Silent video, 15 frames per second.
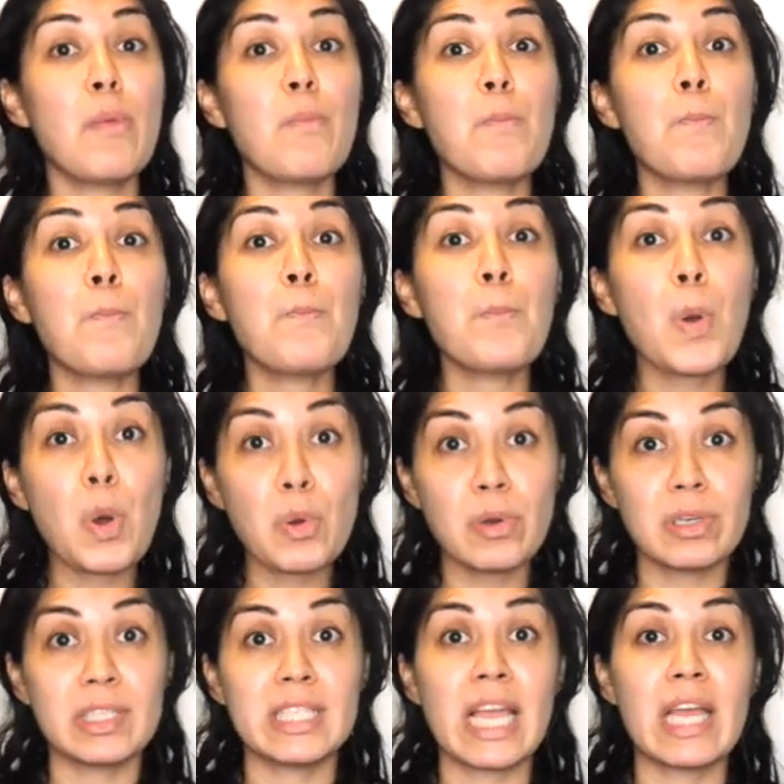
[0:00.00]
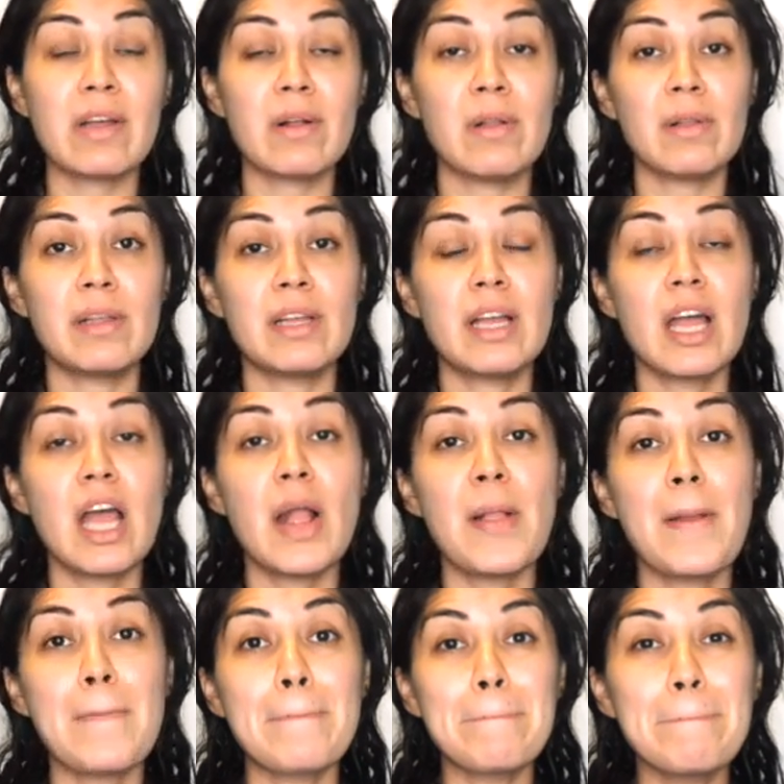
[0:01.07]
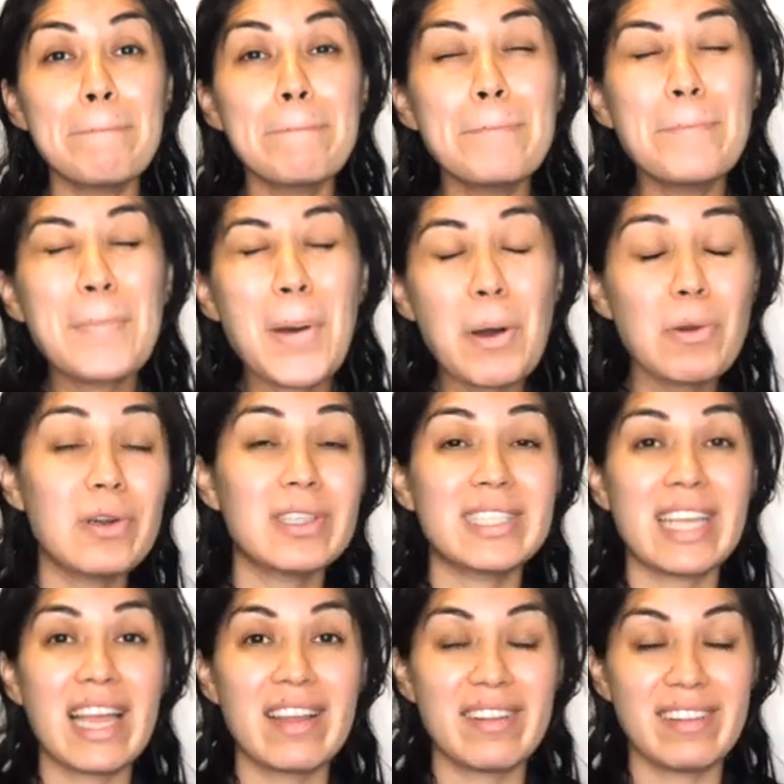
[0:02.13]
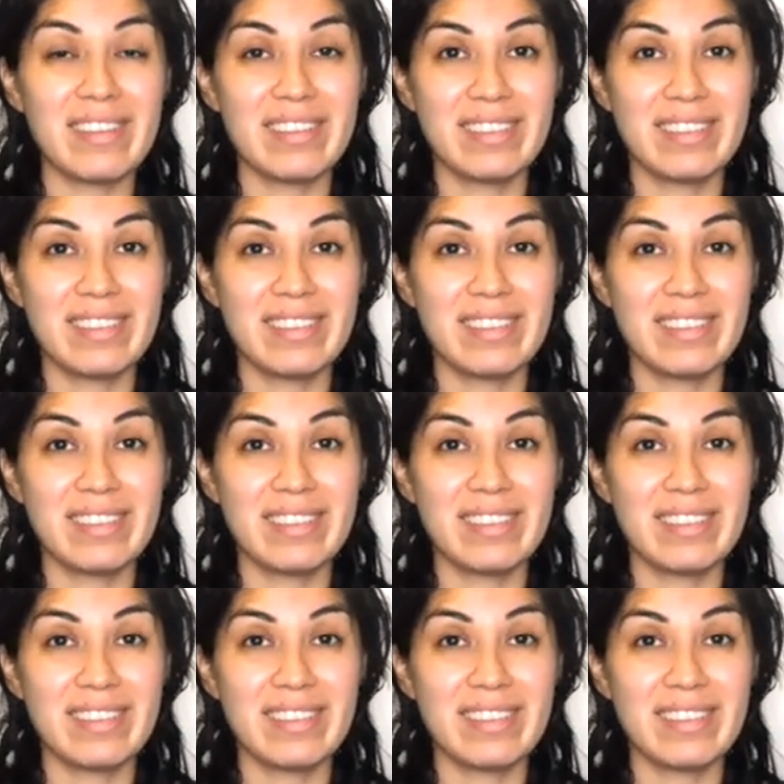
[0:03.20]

motorcycle. Motorcycle.